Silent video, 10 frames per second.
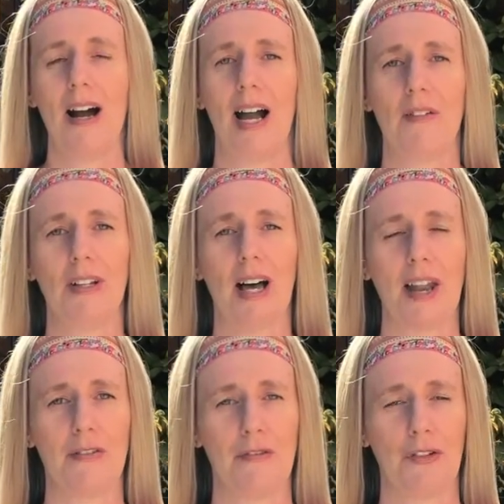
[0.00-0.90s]
I have a
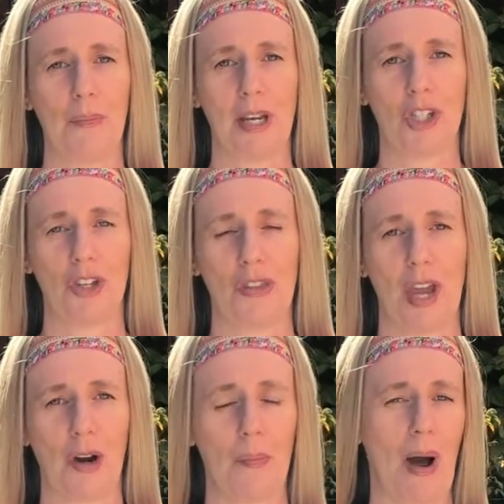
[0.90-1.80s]
lot of information
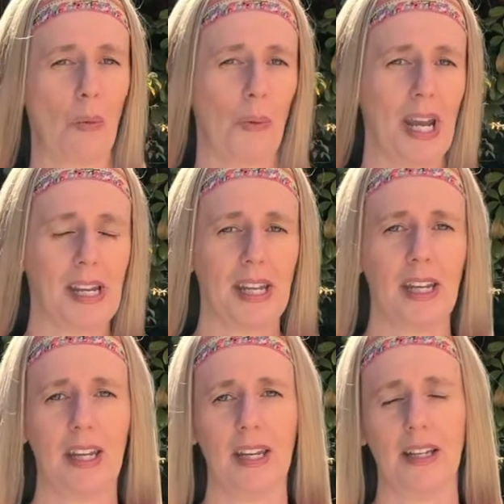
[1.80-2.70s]
there about
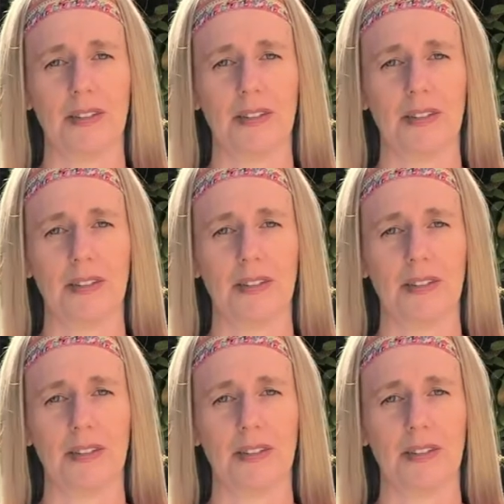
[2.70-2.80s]
Reiki